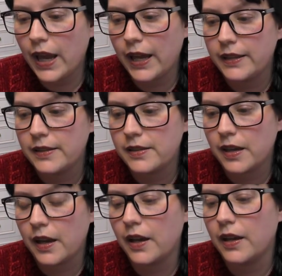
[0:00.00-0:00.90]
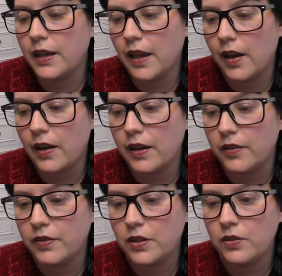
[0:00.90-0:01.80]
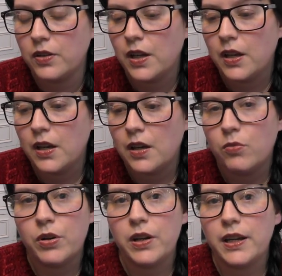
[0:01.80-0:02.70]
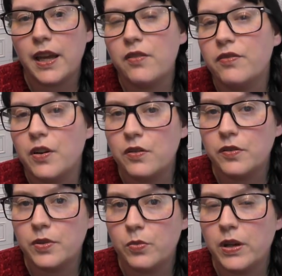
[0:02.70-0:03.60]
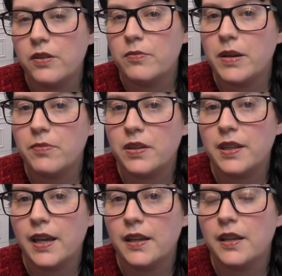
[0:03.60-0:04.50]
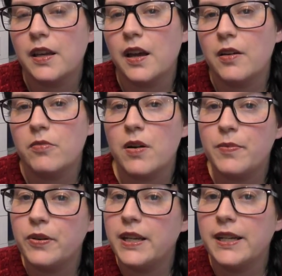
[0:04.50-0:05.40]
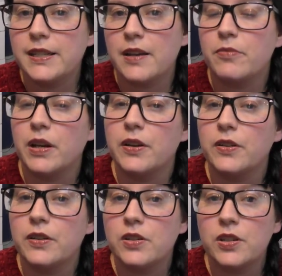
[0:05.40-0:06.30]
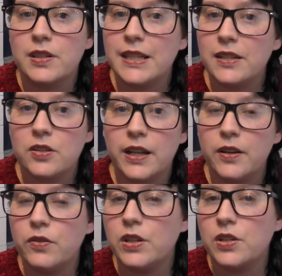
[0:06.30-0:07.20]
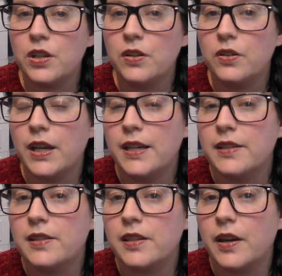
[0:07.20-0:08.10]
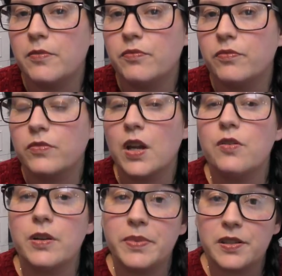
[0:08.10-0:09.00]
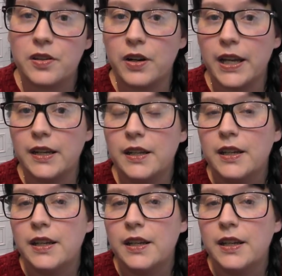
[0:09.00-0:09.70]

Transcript: And uh, yeah, if you want to get involved with the We Remember thing, um, I'll put a link down below. Just literally, all you do is um, hold up a sign,